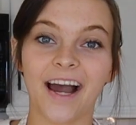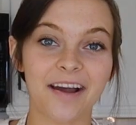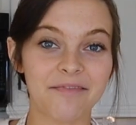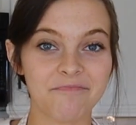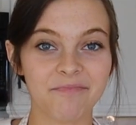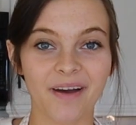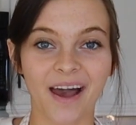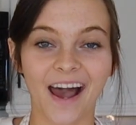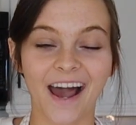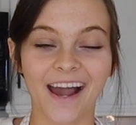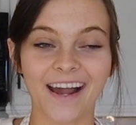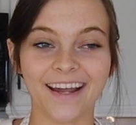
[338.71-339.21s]

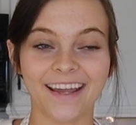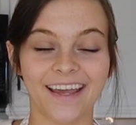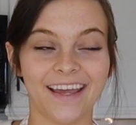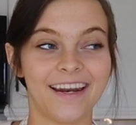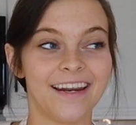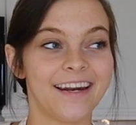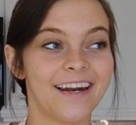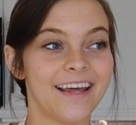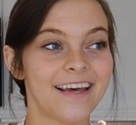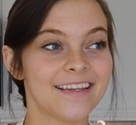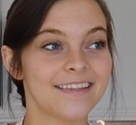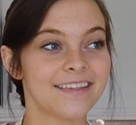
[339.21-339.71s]
I'm back and
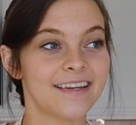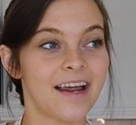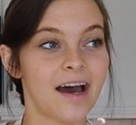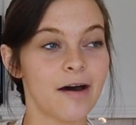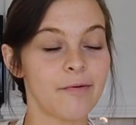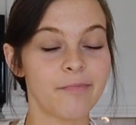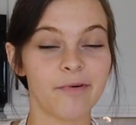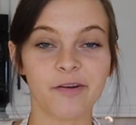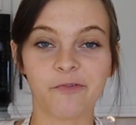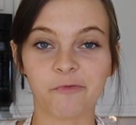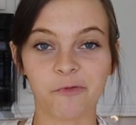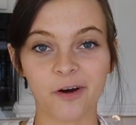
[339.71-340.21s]
it has
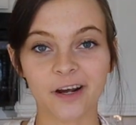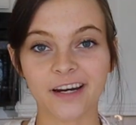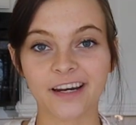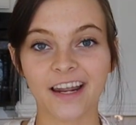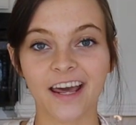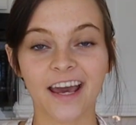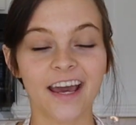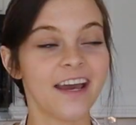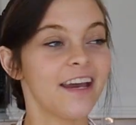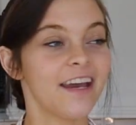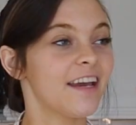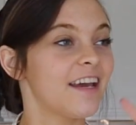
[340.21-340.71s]
not been one
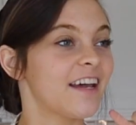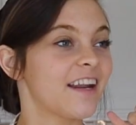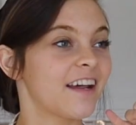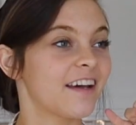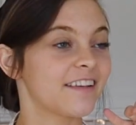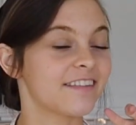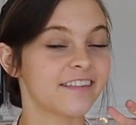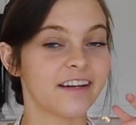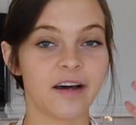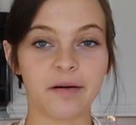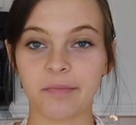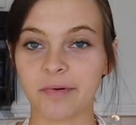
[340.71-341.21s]
day, it
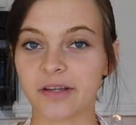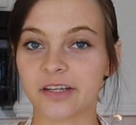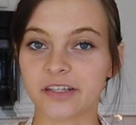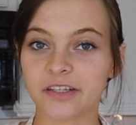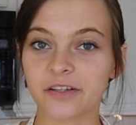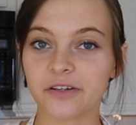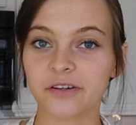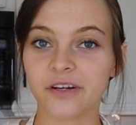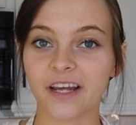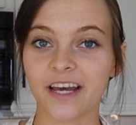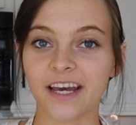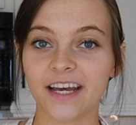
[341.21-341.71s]
has not been
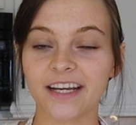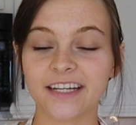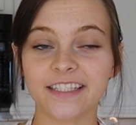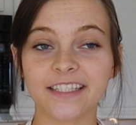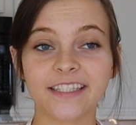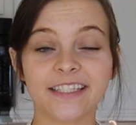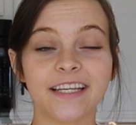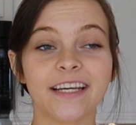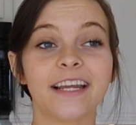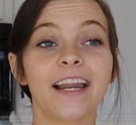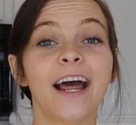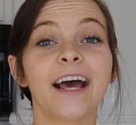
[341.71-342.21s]
two days,
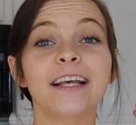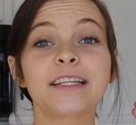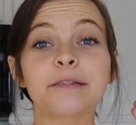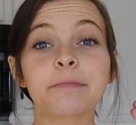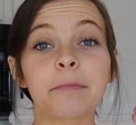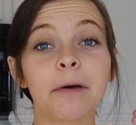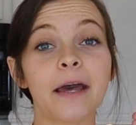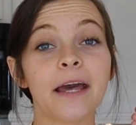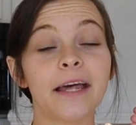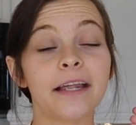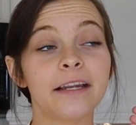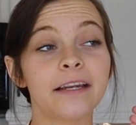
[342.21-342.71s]
it has
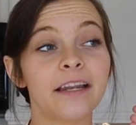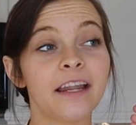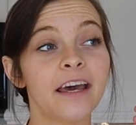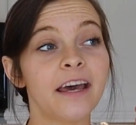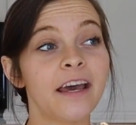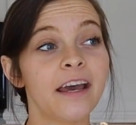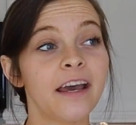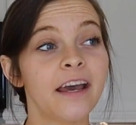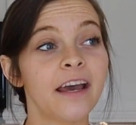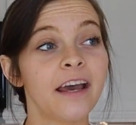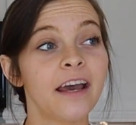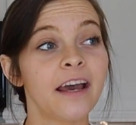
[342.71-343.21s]
been
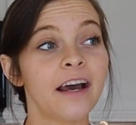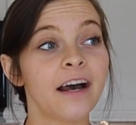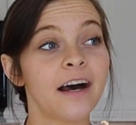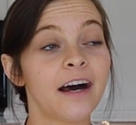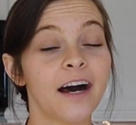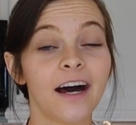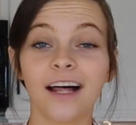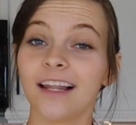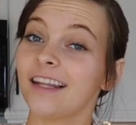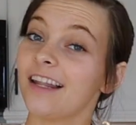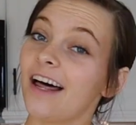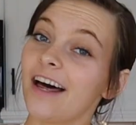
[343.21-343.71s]

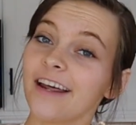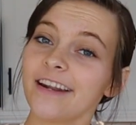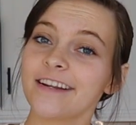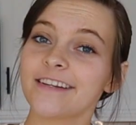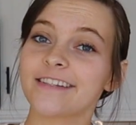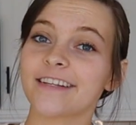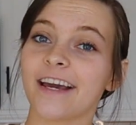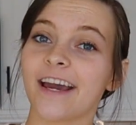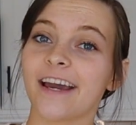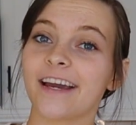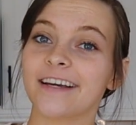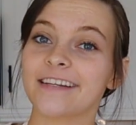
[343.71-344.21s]
a lot of
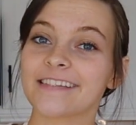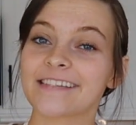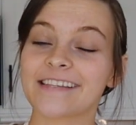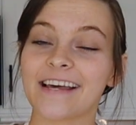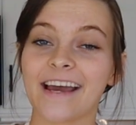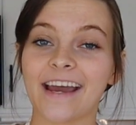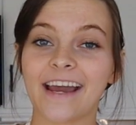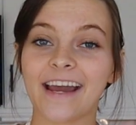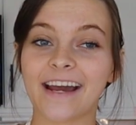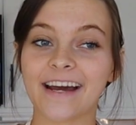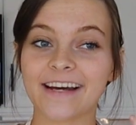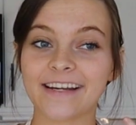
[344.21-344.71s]
days,
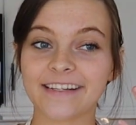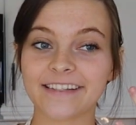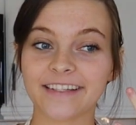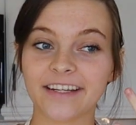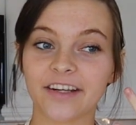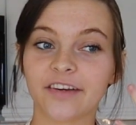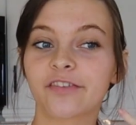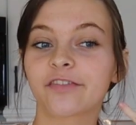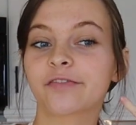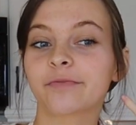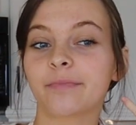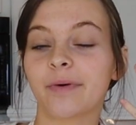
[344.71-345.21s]
and
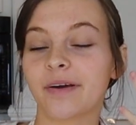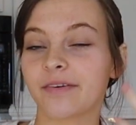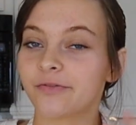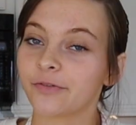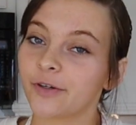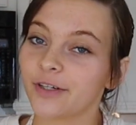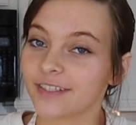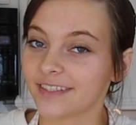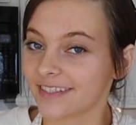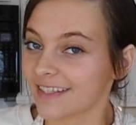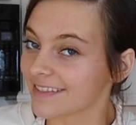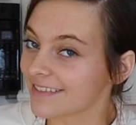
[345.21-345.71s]
if my
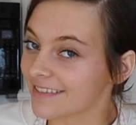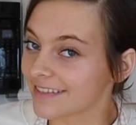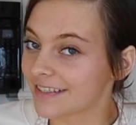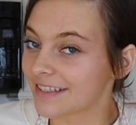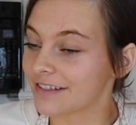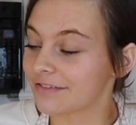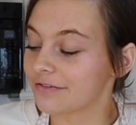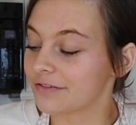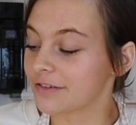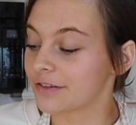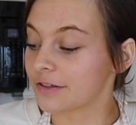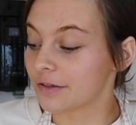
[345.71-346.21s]
voice hasn't
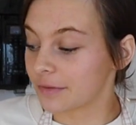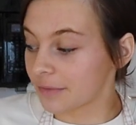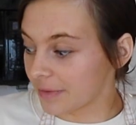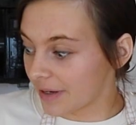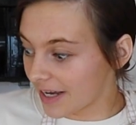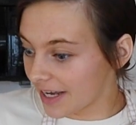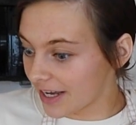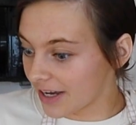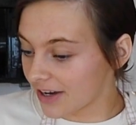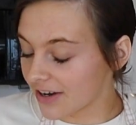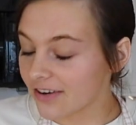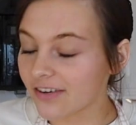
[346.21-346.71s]
given it
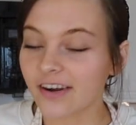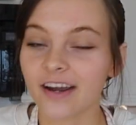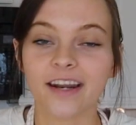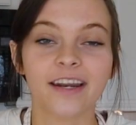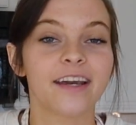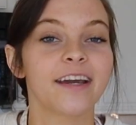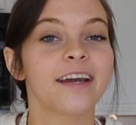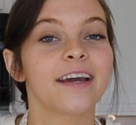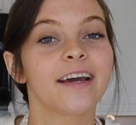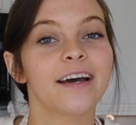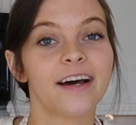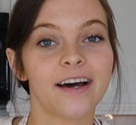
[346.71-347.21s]
away
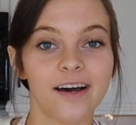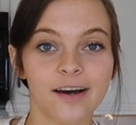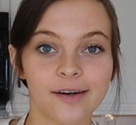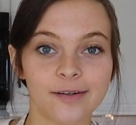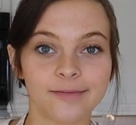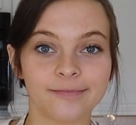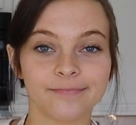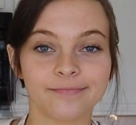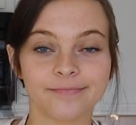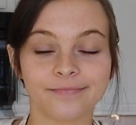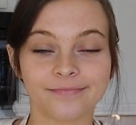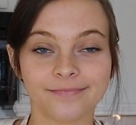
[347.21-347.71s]
already,
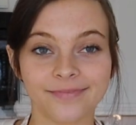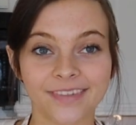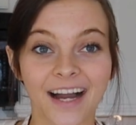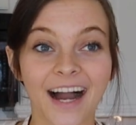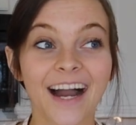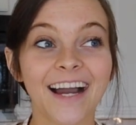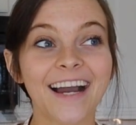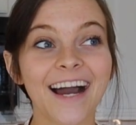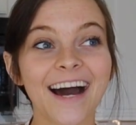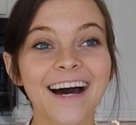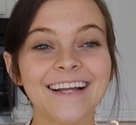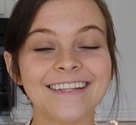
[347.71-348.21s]
um,
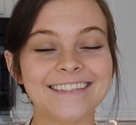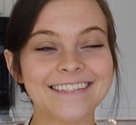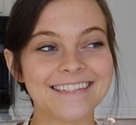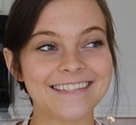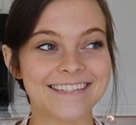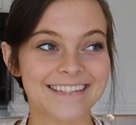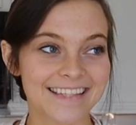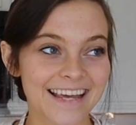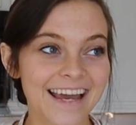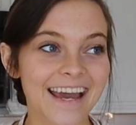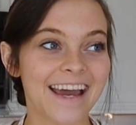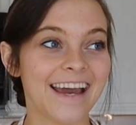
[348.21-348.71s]
I got
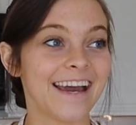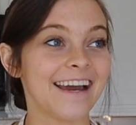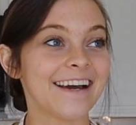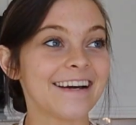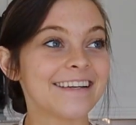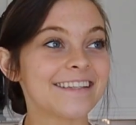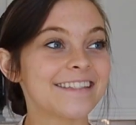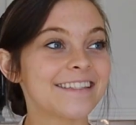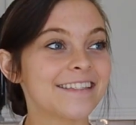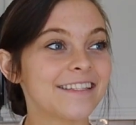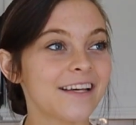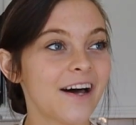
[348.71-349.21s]
sick,
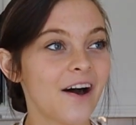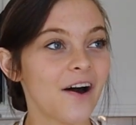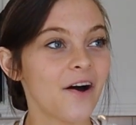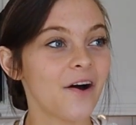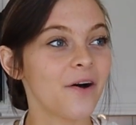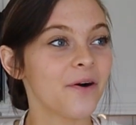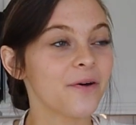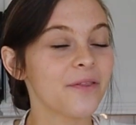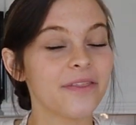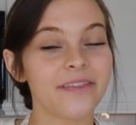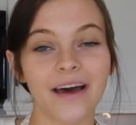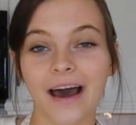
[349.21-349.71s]
so
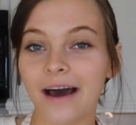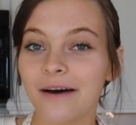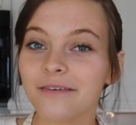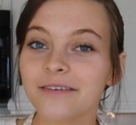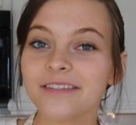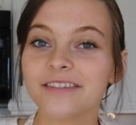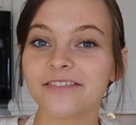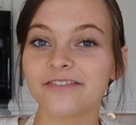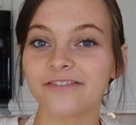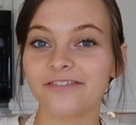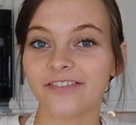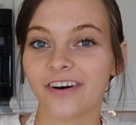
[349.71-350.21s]
that
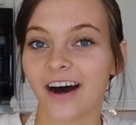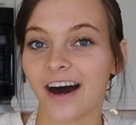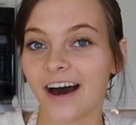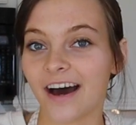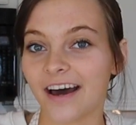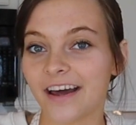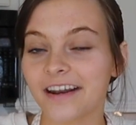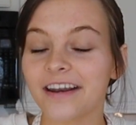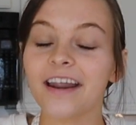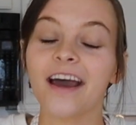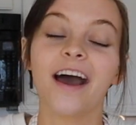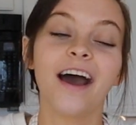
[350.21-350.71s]
was
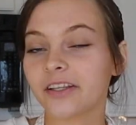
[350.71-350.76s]
fun.